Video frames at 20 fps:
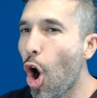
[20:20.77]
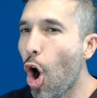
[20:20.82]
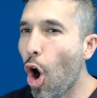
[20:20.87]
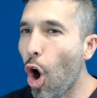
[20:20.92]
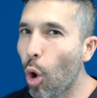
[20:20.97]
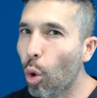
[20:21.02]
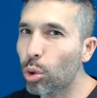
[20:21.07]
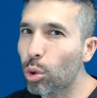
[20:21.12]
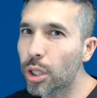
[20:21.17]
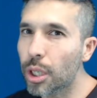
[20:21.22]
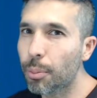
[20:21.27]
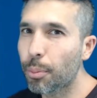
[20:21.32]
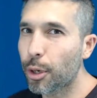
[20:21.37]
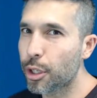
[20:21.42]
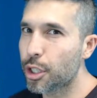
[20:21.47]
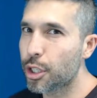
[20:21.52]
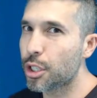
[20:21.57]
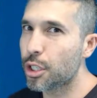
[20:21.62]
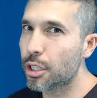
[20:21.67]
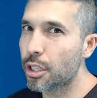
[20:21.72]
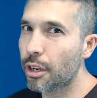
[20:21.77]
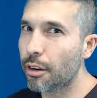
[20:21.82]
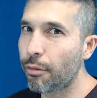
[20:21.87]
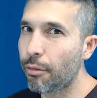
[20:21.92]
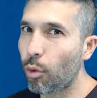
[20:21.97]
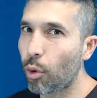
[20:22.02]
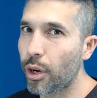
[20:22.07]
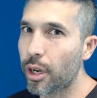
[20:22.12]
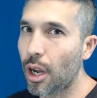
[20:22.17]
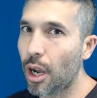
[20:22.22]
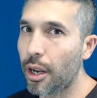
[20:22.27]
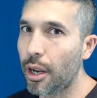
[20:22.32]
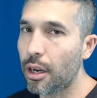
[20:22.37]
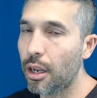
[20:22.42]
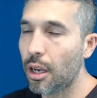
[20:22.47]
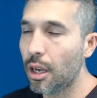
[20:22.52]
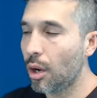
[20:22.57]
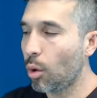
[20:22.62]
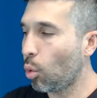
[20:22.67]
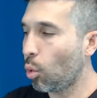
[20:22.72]
only purchasing 49.
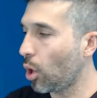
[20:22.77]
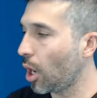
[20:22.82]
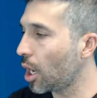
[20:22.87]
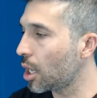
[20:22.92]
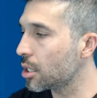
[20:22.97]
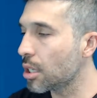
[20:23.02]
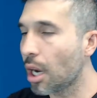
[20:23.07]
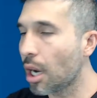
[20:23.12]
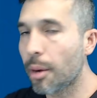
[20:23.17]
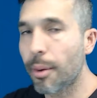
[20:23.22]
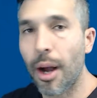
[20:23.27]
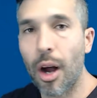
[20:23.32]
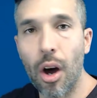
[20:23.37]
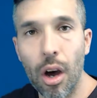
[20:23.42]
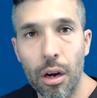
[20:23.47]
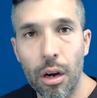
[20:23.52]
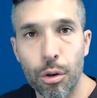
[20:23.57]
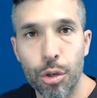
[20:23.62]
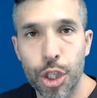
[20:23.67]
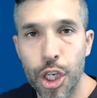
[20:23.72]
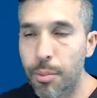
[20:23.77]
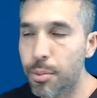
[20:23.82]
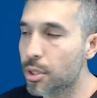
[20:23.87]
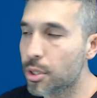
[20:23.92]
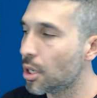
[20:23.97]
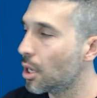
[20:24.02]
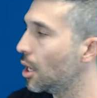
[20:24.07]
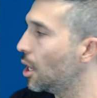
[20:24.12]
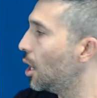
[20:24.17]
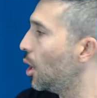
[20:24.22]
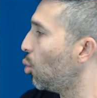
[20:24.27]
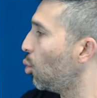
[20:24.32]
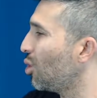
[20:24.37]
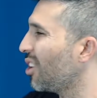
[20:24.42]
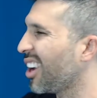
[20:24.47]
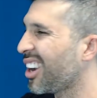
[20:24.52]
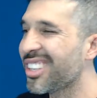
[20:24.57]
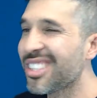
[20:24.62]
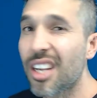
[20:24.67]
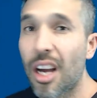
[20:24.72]
We're not going to talk about auto ships. We're
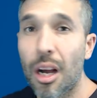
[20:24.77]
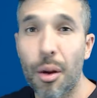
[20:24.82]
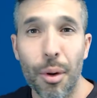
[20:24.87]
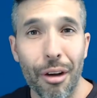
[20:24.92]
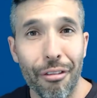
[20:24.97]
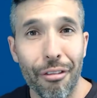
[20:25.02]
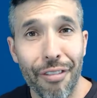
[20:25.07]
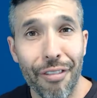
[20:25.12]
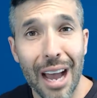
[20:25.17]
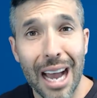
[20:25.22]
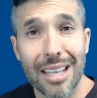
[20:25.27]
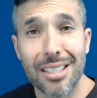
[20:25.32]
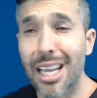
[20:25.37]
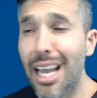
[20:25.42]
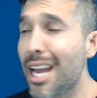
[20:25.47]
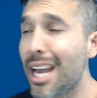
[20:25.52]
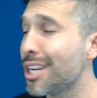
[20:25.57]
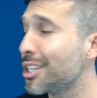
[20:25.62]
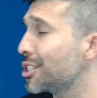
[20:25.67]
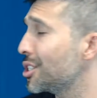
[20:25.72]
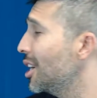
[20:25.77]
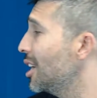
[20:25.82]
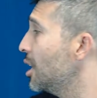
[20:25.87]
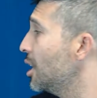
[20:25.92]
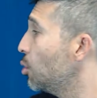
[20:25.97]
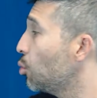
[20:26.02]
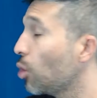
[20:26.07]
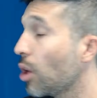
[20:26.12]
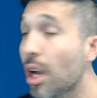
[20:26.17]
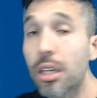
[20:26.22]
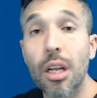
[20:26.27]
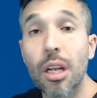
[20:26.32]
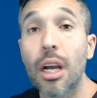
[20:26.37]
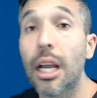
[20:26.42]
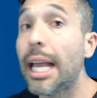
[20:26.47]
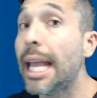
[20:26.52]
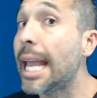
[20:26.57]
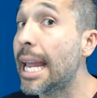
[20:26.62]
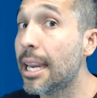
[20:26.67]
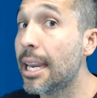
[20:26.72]
not going to talk about fast cash. We're not going to talk
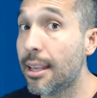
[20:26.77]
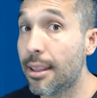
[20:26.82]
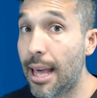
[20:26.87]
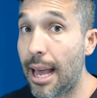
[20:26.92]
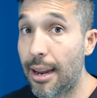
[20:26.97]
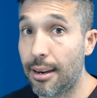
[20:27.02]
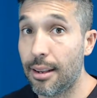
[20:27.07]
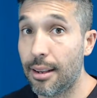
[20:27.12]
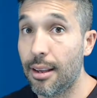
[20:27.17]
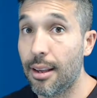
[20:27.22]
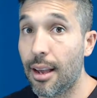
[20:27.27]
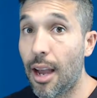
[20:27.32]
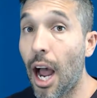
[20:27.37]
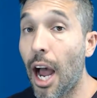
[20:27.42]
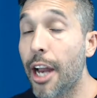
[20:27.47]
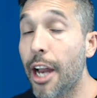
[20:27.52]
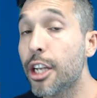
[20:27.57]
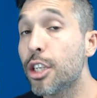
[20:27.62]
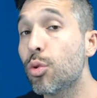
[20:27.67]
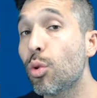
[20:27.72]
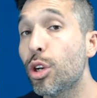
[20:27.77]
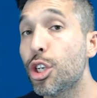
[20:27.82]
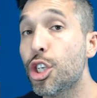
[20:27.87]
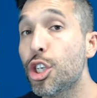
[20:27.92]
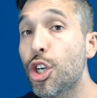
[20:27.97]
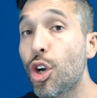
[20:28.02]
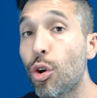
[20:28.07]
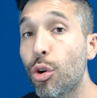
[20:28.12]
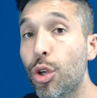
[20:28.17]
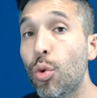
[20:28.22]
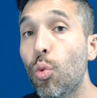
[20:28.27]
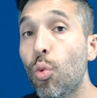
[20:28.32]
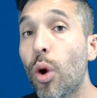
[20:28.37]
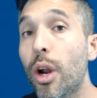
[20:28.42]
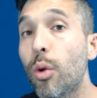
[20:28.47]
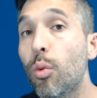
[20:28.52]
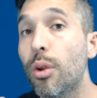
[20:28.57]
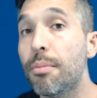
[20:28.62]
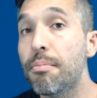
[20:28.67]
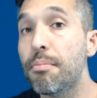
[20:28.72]
about any of that. I just want to show you what
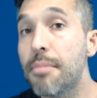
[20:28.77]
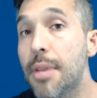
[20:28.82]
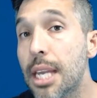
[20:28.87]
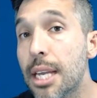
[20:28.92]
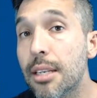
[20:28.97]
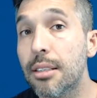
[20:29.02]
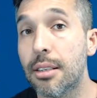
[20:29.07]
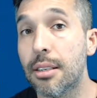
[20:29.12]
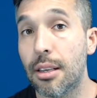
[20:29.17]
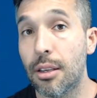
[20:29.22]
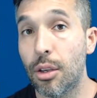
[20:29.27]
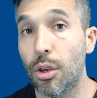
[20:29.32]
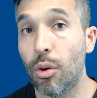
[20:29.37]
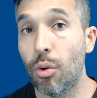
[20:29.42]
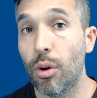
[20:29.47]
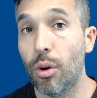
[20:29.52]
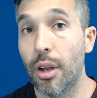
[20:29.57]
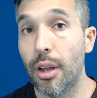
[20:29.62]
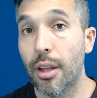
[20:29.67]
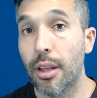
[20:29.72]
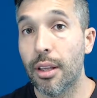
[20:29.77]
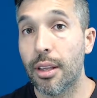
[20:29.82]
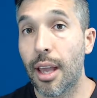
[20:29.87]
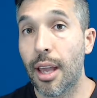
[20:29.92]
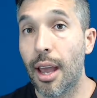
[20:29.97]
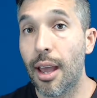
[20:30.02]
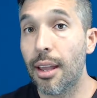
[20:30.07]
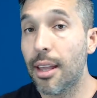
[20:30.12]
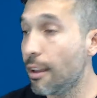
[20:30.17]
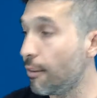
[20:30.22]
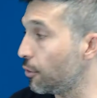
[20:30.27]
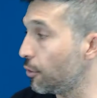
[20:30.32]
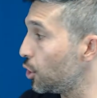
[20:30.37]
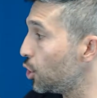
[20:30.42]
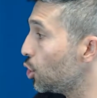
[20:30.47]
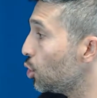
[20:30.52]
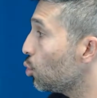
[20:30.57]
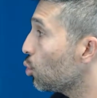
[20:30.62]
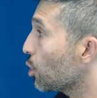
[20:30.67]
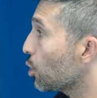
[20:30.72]
it would mean to you, okay, if
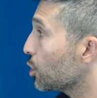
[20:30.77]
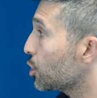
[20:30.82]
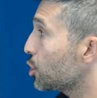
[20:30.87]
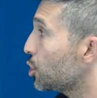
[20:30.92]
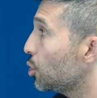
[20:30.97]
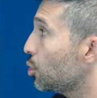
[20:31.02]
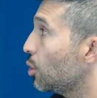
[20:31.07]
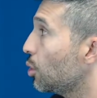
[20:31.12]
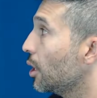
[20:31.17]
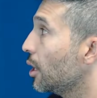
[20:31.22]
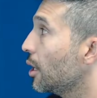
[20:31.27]
you were to